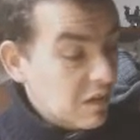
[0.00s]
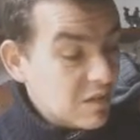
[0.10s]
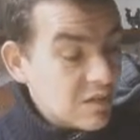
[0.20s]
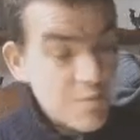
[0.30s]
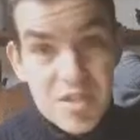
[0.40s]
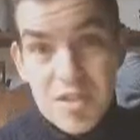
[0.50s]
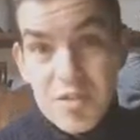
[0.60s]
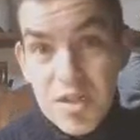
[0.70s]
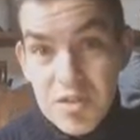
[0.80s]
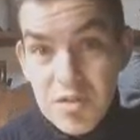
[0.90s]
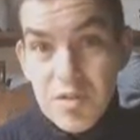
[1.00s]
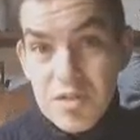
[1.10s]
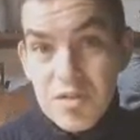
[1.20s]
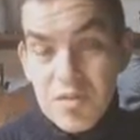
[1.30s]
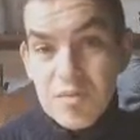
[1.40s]
Especially when you
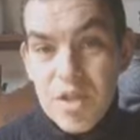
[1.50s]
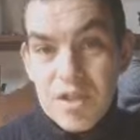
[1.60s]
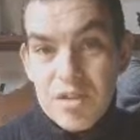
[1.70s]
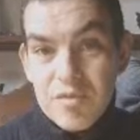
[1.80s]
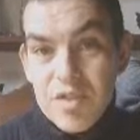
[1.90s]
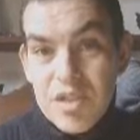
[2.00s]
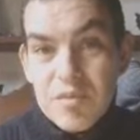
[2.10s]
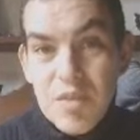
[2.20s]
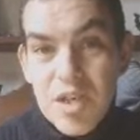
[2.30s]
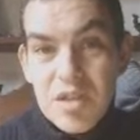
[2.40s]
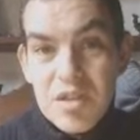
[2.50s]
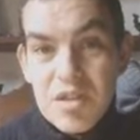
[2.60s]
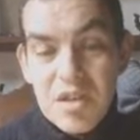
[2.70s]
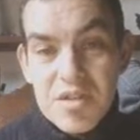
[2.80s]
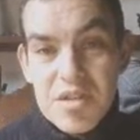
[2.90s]
want to really make
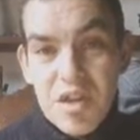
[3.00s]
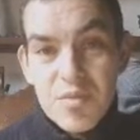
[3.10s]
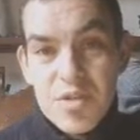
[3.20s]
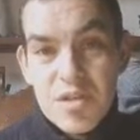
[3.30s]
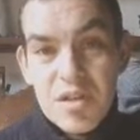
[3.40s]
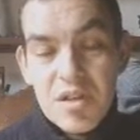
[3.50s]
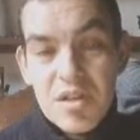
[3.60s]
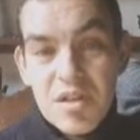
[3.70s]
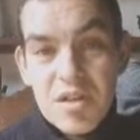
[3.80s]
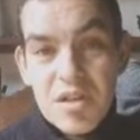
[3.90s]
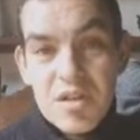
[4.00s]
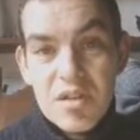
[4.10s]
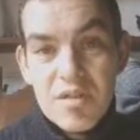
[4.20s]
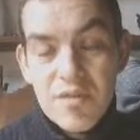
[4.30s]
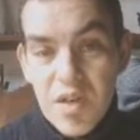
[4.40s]
a sculpture,
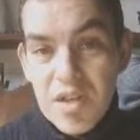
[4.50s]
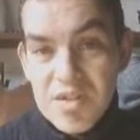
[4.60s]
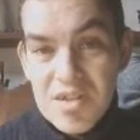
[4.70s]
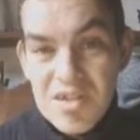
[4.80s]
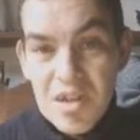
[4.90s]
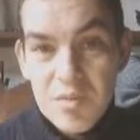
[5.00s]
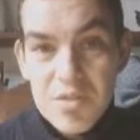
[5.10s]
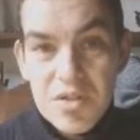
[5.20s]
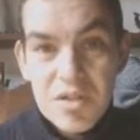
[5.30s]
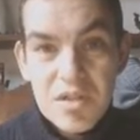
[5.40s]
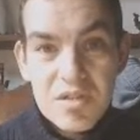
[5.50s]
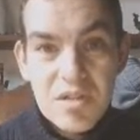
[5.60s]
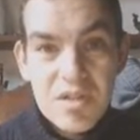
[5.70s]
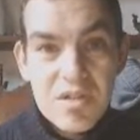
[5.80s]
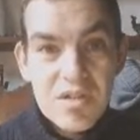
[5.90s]
a fast sculpture
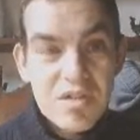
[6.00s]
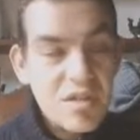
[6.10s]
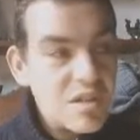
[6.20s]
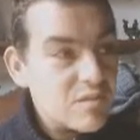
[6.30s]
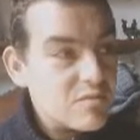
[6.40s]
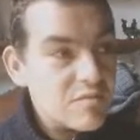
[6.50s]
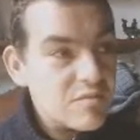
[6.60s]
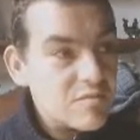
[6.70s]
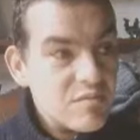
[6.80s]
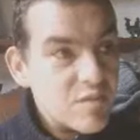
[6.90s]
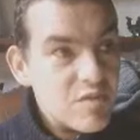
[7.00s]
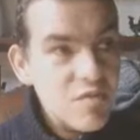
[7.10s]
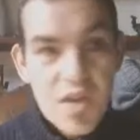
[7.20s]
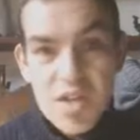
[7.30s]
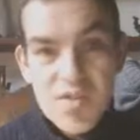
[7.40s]
that's
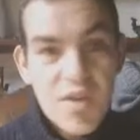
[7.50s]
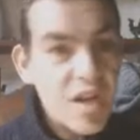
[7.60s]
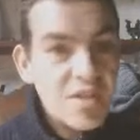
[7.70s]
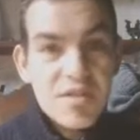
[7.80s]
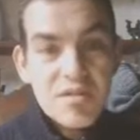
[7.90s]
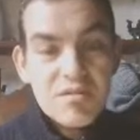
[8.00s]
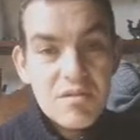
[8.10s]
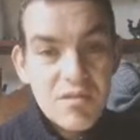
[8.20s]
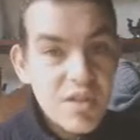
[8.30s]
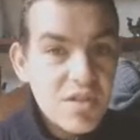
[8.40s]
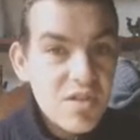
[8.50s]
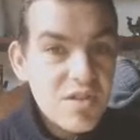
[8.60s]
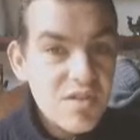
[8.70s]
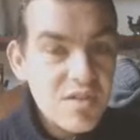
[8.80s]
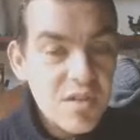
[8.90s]
dries fast and
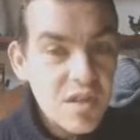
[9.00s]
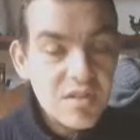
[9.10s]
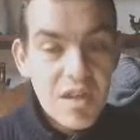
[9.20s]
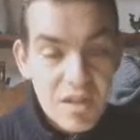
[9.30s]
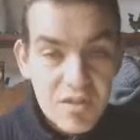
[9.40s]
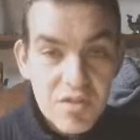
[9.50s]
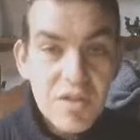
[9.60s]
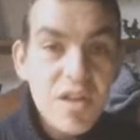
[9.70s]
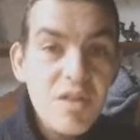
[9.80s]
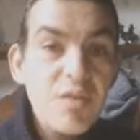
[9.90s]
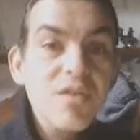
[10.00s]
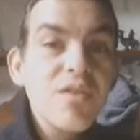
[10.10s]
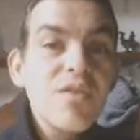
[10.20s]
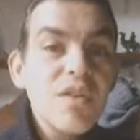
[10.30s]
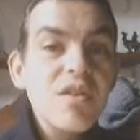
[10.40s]
finishes, and you're able to
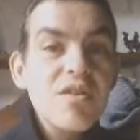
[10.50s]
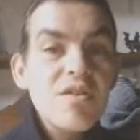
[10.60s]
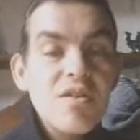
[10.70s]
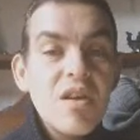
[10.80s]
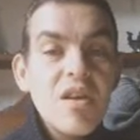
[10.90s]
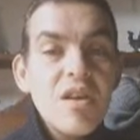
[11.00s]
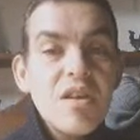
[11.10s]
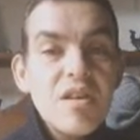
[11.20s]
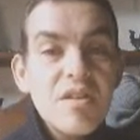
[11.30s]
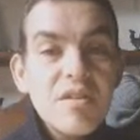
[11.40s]
finish it